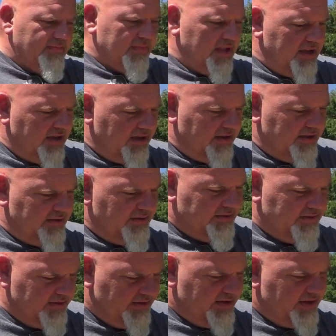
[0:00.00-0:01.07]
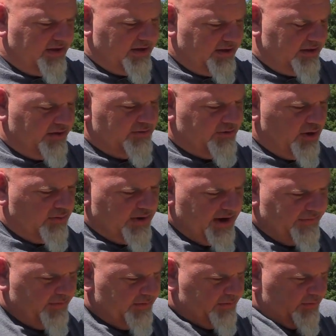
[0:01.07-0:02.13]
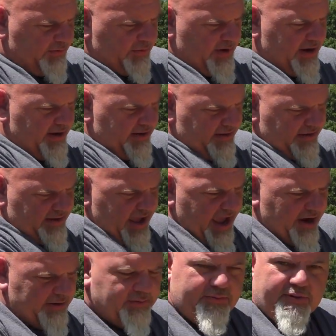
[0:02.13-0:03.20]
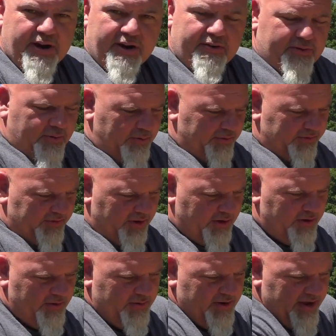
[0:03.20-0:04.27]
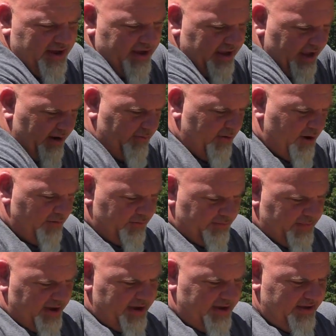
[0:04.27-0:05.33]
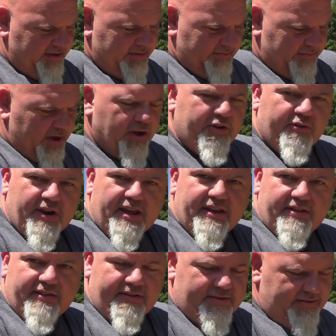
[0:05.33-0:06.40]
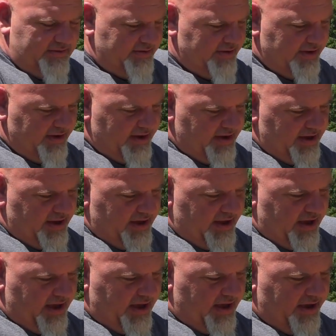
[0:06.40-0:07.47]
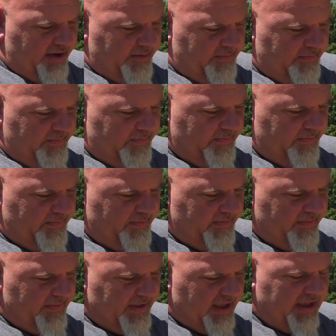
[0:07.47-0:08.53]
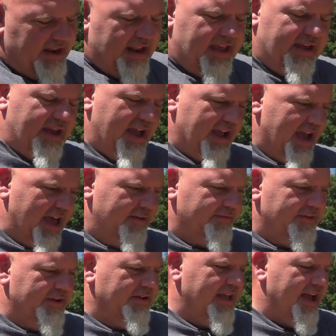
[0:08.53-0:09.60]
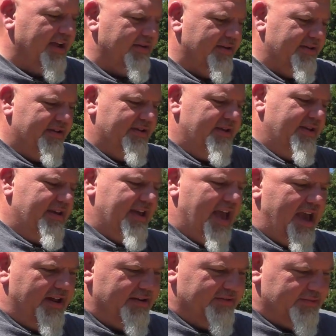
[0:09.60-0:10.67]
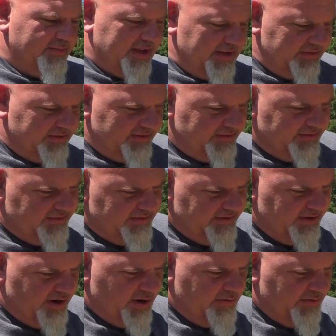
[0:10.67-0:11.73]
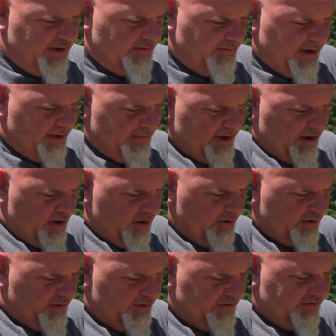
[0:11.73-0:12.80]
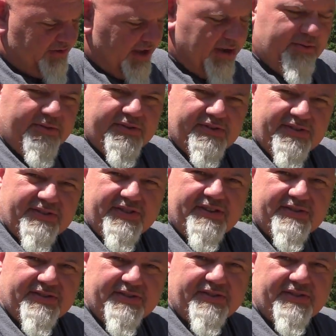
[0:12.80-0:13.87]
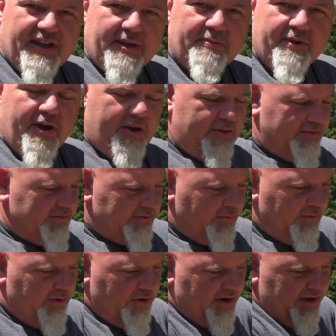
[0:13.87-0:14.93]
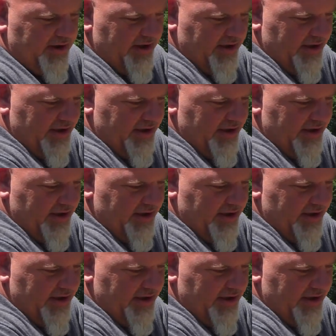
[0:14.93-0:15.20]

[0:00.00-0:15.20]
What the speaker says: there's no difference between the actual deer torso and what would be underneath. And I kind of feel like out at some distance, it may be hard to distinguish since this is the same color. So we're going to